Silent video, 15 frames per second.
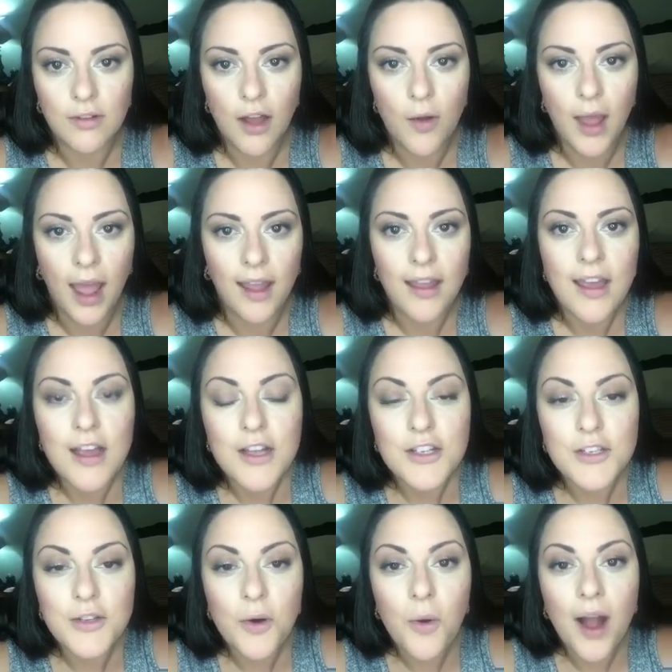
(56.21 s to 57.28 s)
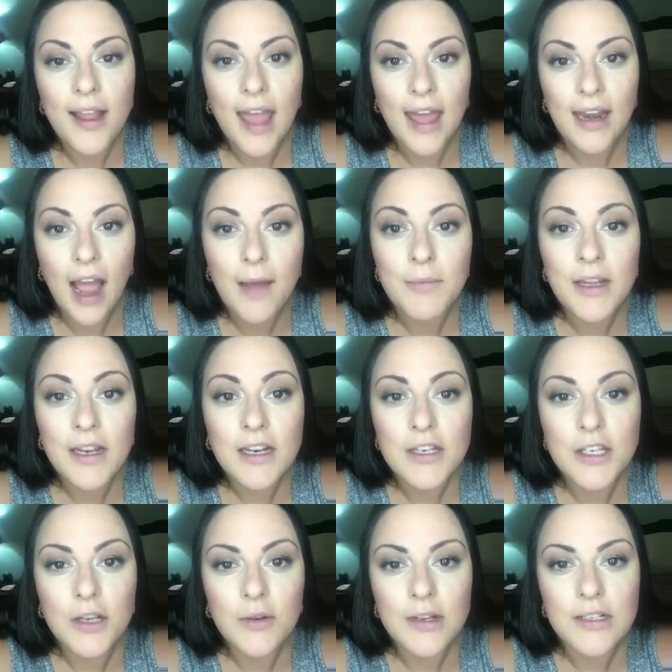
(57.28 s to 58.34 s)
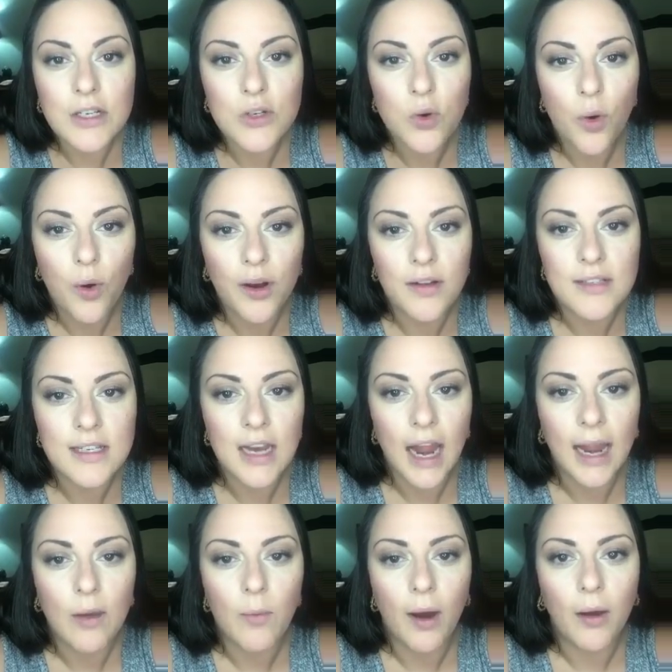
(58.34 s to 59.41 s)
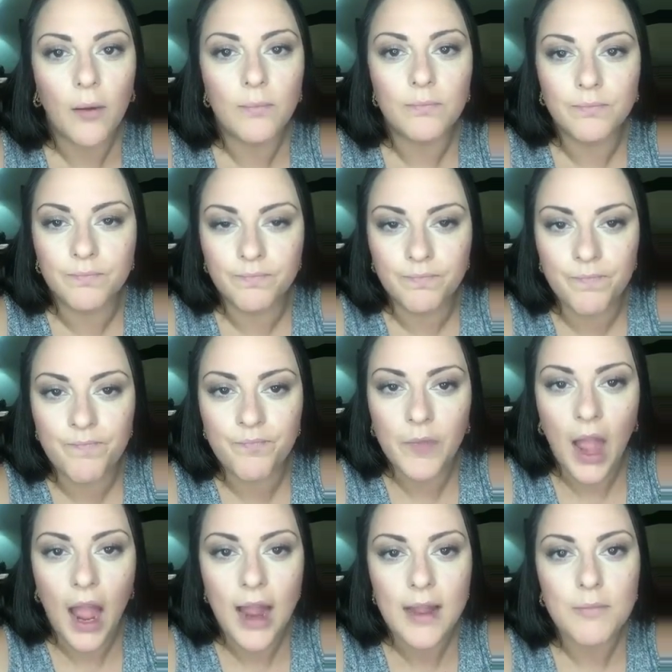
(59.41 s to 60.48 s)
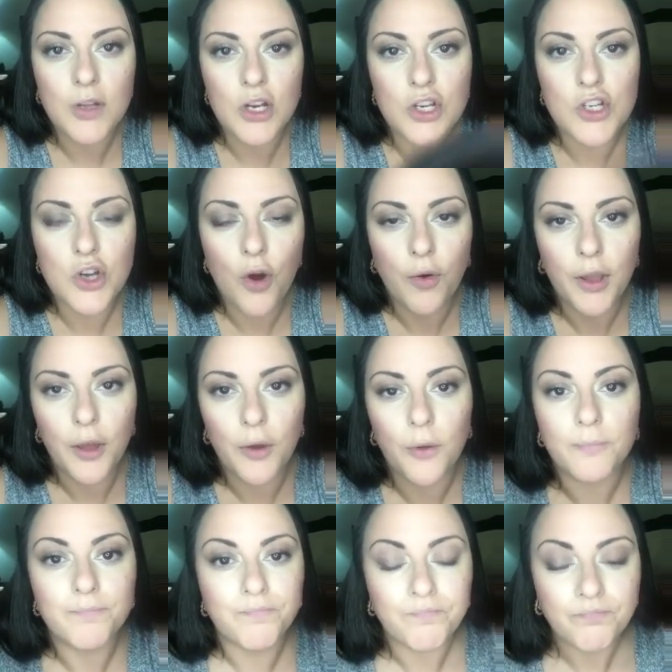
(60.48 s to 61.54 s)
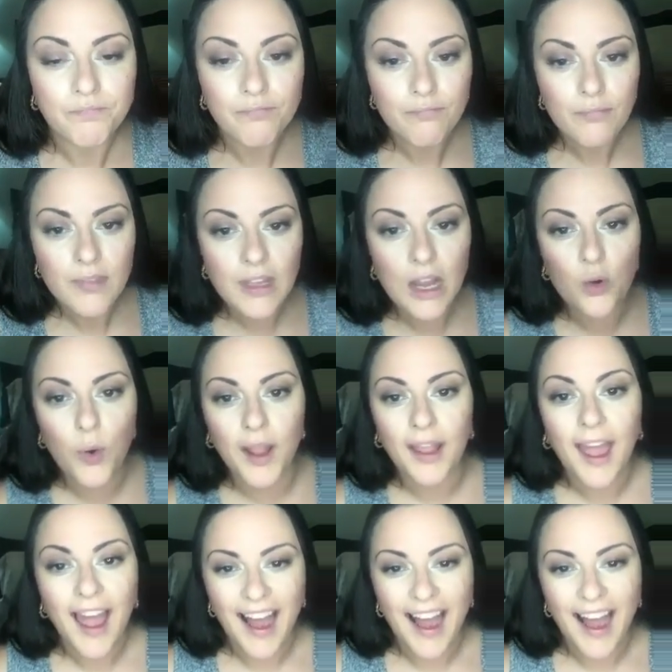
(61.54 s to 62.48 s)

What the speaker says: Okay, so again, I'm going to do a tutorial tonight where I am going to show you a quick